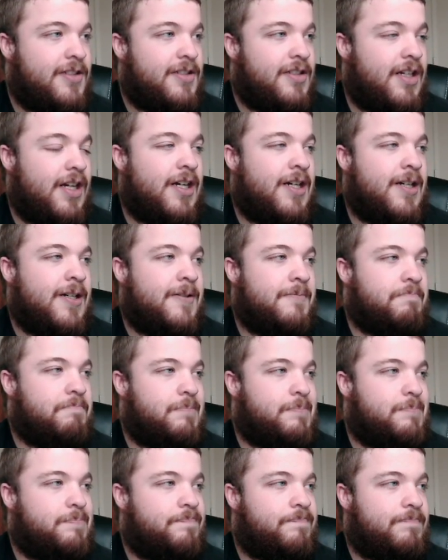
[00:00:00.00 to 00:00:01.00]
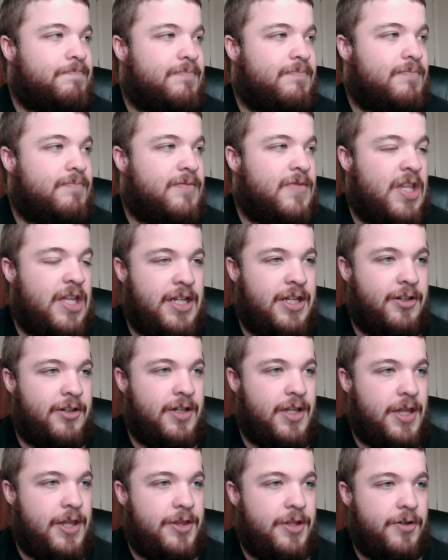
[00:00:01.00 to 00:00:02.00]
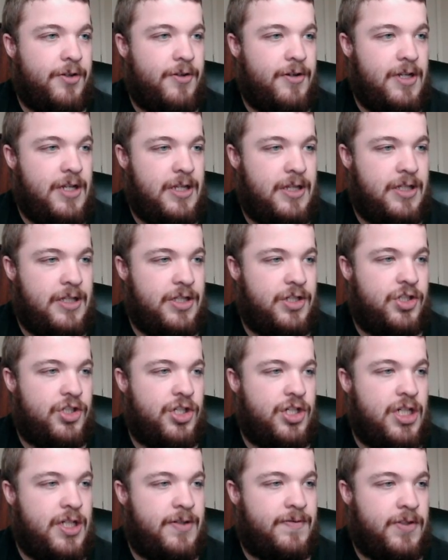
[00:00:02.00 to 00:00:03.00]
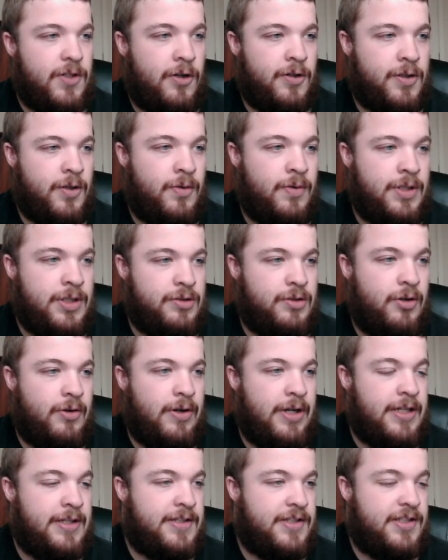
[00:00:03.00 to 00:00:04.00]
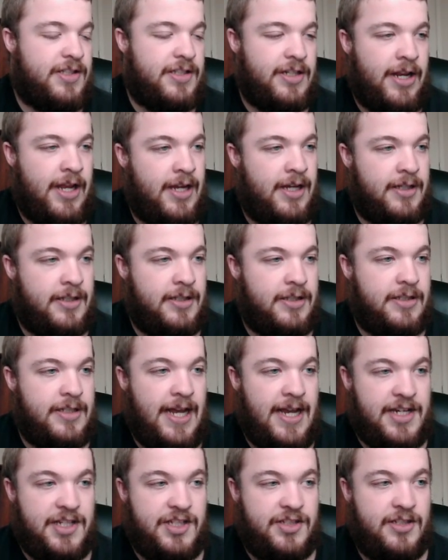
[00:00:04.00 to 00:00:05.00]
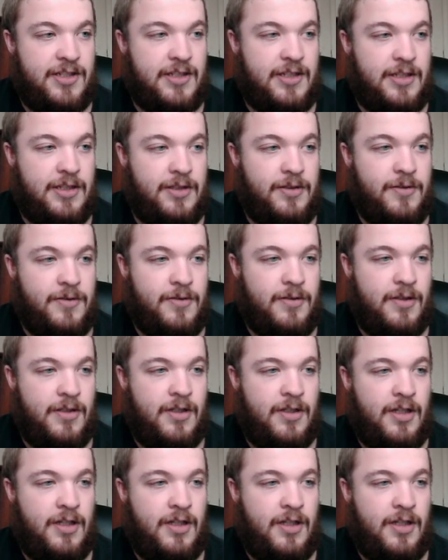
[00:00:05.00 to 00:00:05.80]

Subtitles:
Then here at 30, the Chiefs are going to go ahead and snag Daxton Hill.